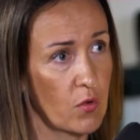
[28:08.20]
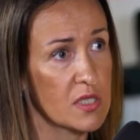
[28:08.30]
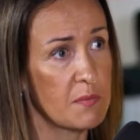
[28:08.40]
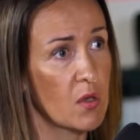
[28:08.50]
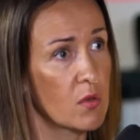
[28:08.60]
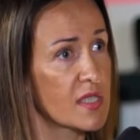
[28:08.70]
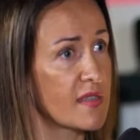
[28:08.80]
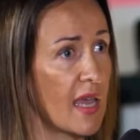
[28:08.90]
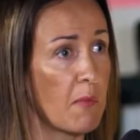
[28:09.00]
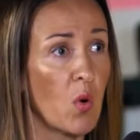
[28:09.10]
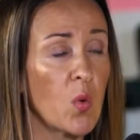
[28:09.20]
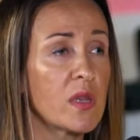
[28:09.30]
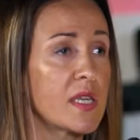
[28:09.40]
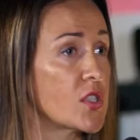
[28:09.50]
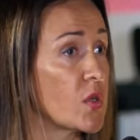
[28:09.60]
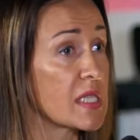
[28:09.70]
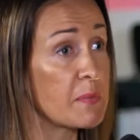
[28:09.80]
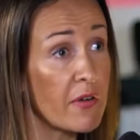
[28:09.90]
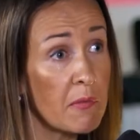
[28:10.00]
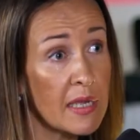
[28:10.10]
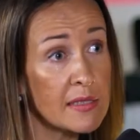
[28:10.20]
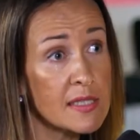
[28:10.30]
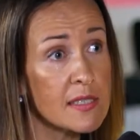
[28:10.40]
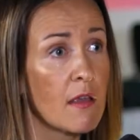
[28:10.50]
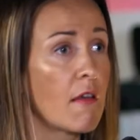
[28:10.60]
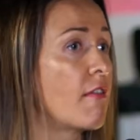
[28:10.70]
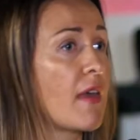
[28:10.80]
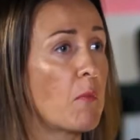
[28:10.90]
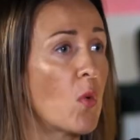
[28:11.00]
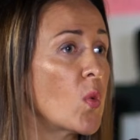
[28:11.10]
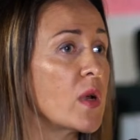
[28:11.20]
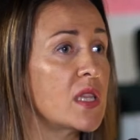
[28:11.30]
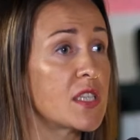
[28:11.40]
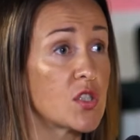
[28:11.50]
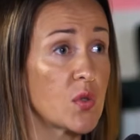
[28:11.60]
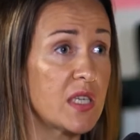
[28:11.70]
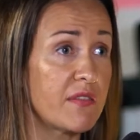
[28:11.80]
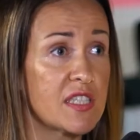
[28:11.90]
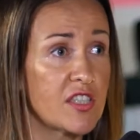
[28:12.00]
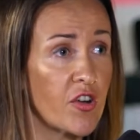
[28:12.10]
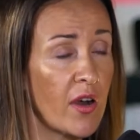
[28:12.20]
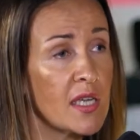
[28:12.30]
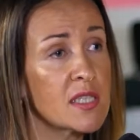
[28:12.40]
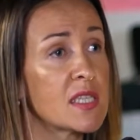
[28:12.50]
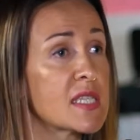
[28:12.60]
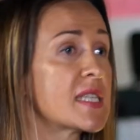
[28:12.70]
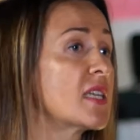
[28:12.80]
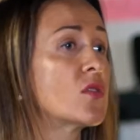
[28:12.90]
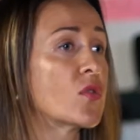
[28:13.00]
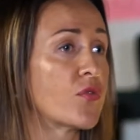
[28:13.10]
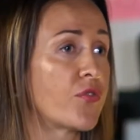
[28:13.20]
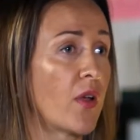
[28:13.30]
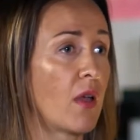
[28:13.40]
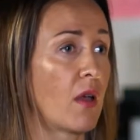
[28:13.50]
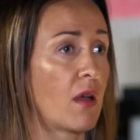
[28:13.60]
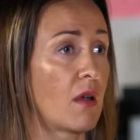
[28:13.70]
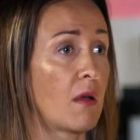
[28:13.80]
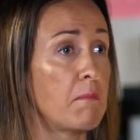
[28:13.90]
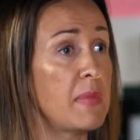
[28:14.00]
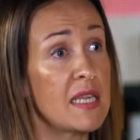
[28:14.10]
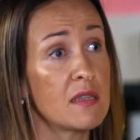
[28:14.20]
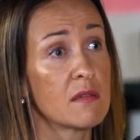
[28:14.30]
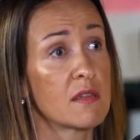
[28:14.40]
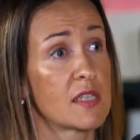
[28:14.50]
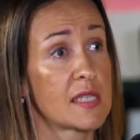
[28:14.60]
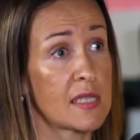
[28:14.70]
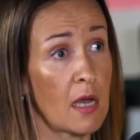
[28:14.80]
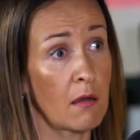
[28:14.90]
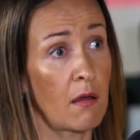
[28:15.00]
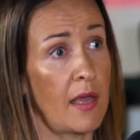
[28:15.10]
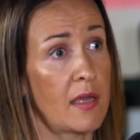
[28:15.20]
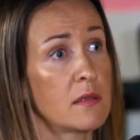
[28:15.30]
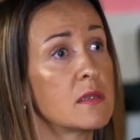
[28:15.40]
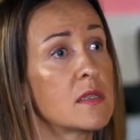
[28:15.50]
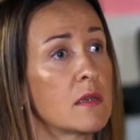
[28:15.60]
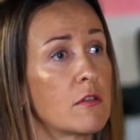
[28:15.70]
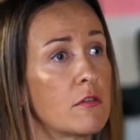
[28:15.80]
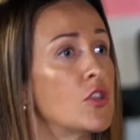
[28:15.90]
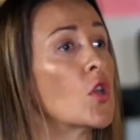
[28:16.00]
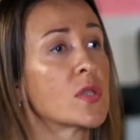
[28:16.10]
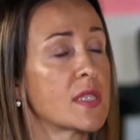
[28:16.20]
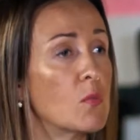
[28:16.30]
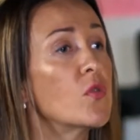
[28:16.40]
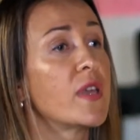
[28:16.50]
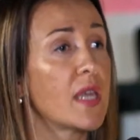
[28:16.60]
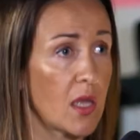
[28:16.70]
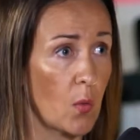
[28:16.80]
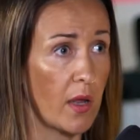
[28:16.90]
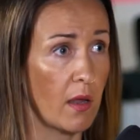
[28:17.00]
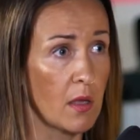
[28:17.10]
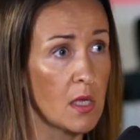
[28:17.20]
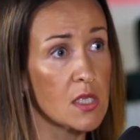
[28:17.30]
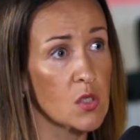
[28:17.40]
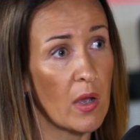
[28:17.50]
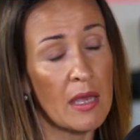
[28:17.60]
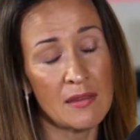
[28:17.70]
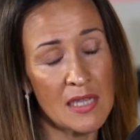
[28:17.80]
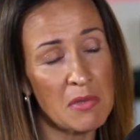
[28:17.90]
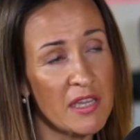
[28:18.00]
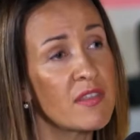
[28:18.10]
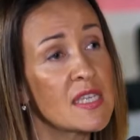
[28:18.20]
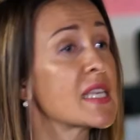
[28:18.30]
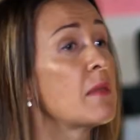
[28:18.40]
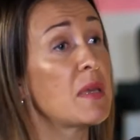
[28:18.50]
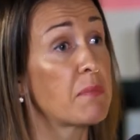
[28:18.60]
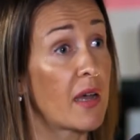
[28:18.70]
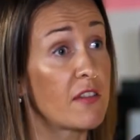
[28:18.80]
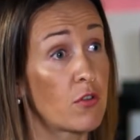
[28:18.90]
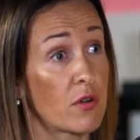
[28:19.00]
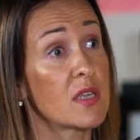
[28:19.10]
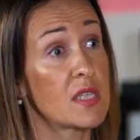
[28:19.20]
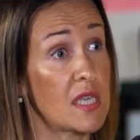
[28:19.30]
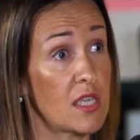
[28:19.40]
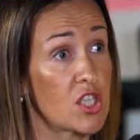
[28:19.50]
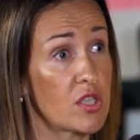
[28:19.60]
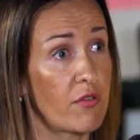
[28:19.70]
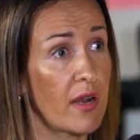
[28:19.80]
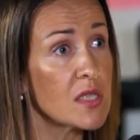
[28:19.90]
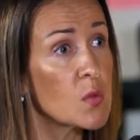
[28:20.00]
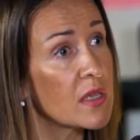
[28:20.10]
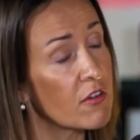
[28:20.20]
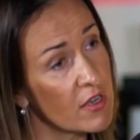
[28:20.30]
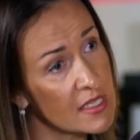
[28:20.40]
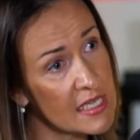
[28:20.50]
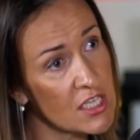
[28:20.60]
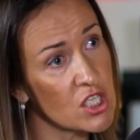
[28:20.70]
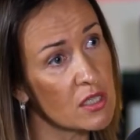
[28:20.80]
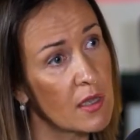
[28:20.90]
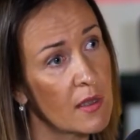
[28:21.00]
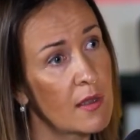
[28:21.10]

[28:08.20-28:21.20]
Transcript: course, because they are more willing to experiment, they're more willing to give it a try instead of being stuck and not moving anywhere. So, I believe this can be applied for organization, right? When an organization